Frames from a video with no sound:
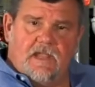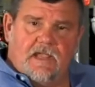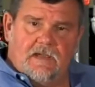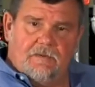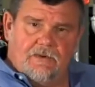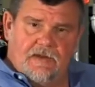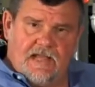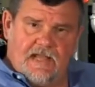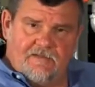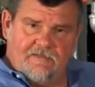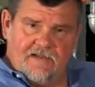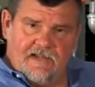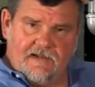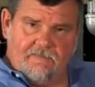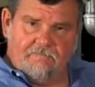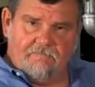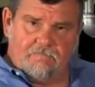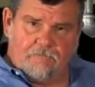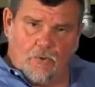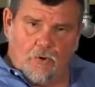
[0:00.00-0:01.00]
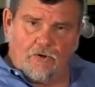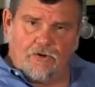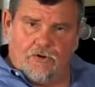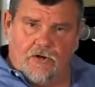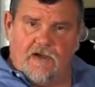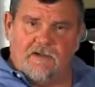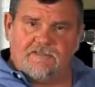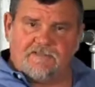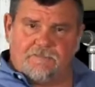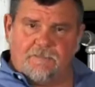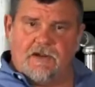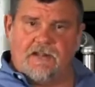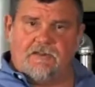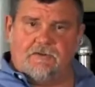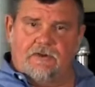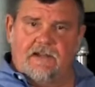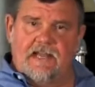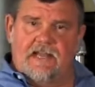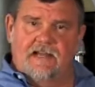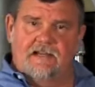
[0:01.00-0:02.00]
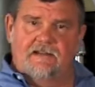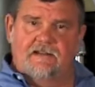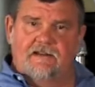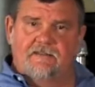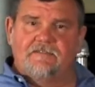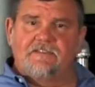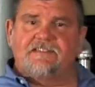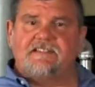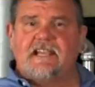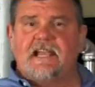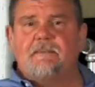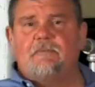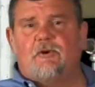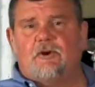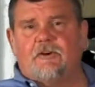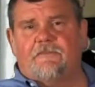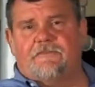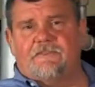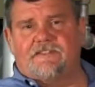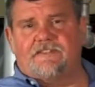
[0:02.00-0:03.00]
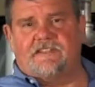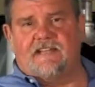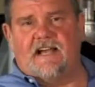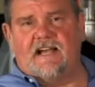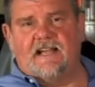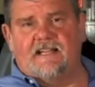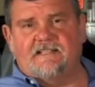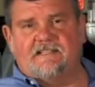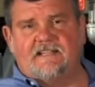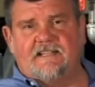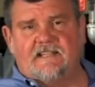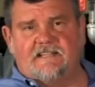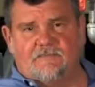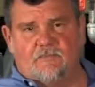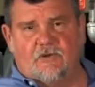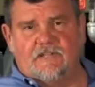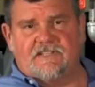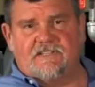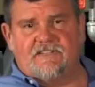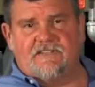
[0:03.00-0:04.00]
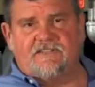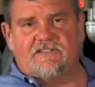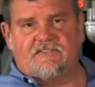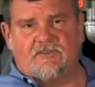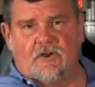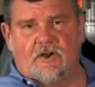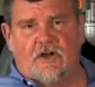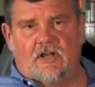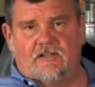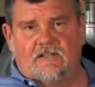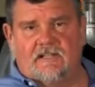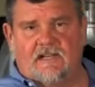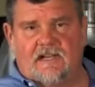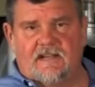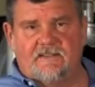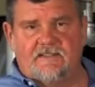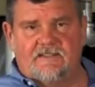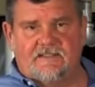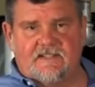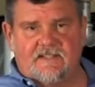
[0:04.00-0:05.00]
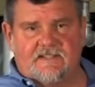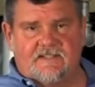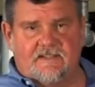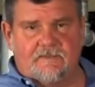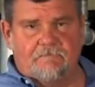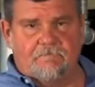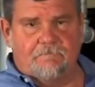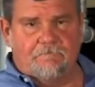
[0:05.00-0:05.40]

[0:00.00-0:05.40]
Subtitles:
It would have a broken off sprinkler head of the same orifice size as what's installed on the system.